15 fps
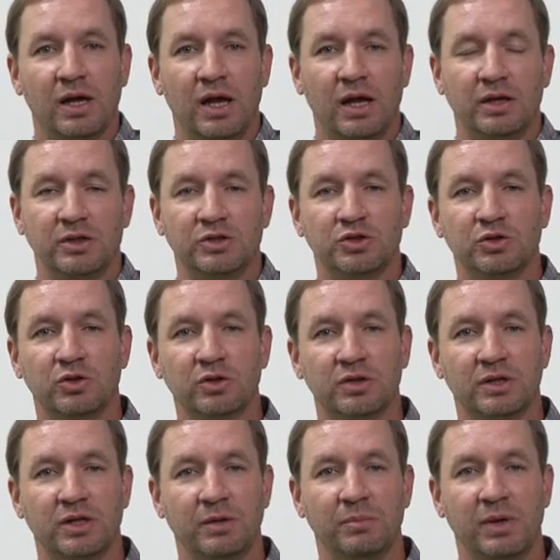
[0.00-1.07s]
and ensure
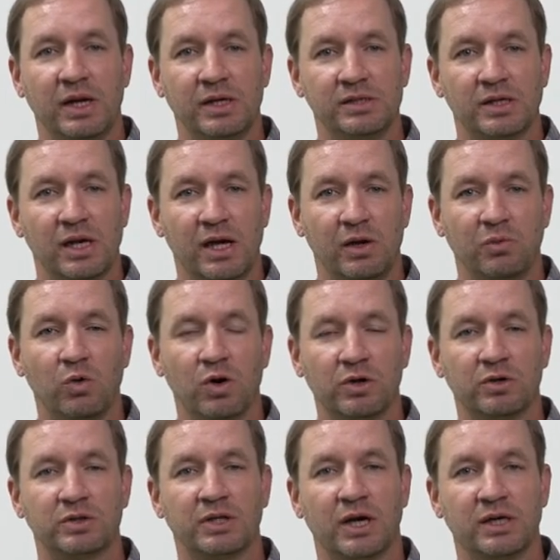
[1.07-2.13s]
that it makes a
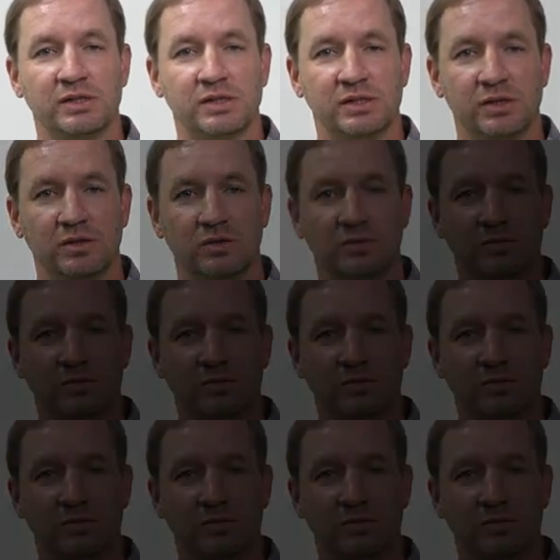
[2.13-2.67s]
watertight seal.